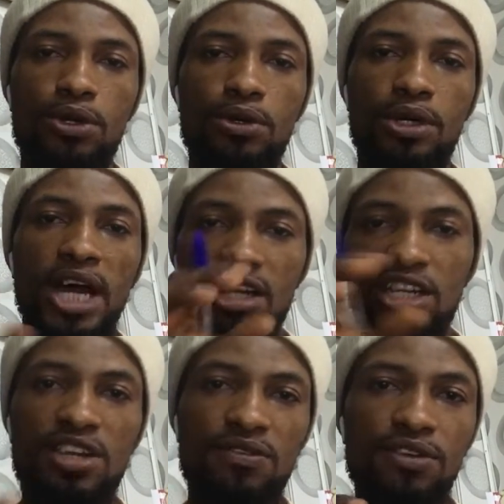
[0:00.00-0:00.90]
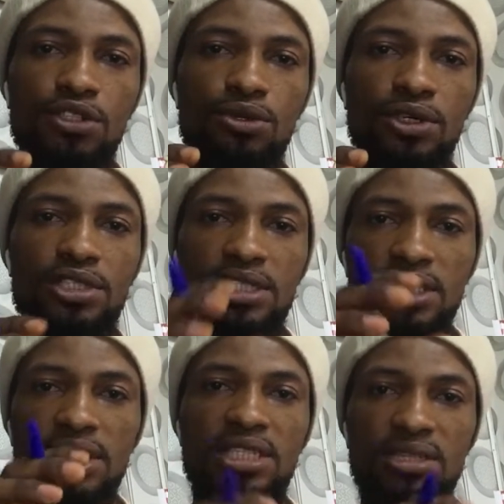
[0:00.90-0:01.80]
an individual
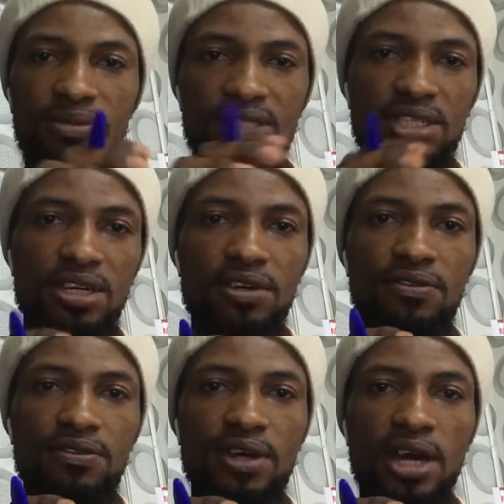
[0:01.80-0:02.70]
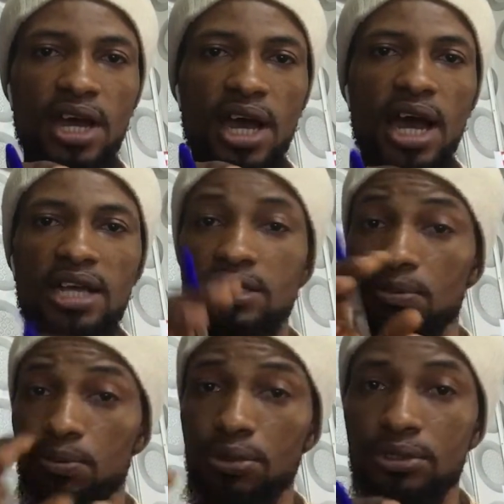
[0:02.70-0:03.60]
sees himself as a
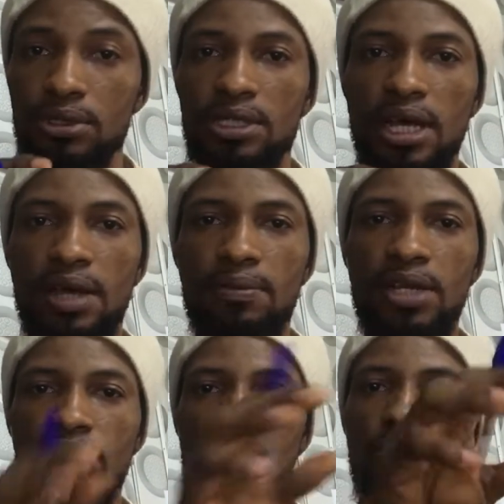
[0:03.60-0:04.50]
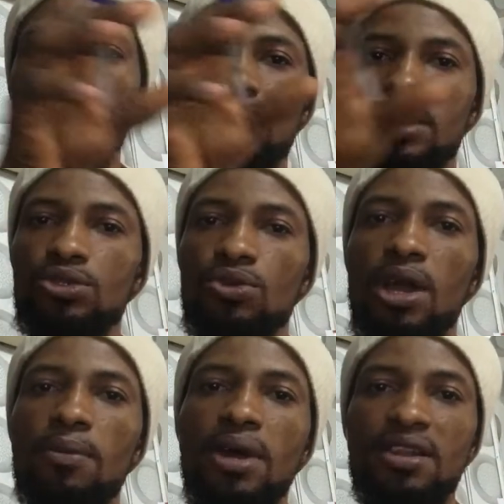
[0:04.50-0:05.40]
prototype that others were
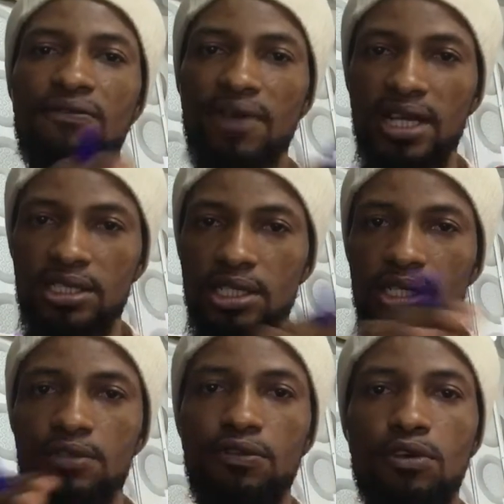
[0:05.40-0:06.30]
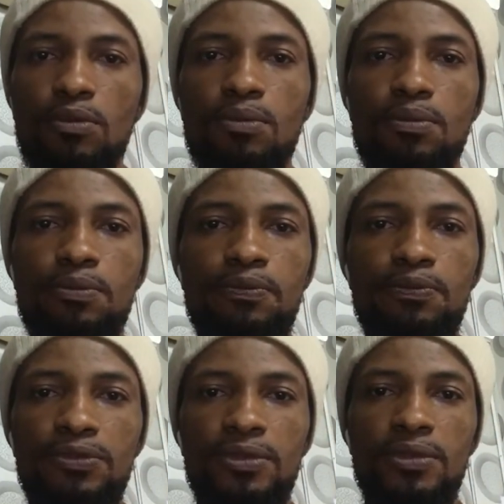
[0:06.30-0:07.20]
manufactured from.
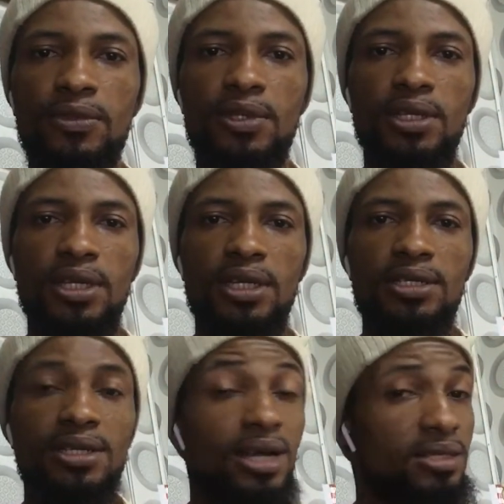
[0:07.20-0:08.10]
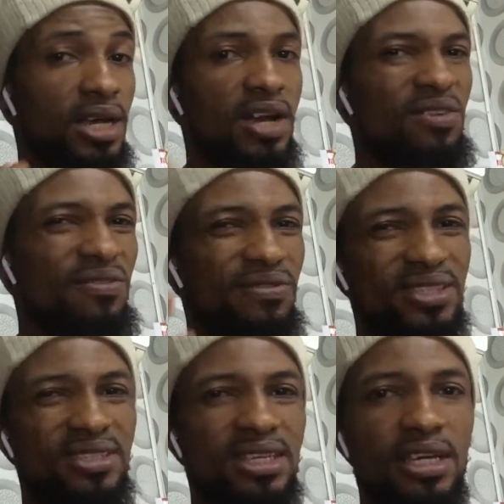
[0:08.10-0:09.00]
That's kind of
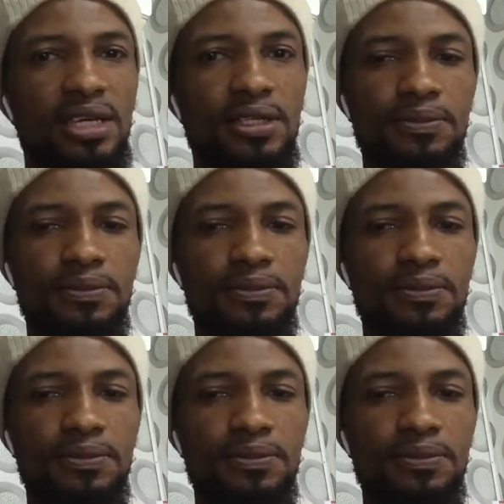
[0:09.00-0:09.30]
insane.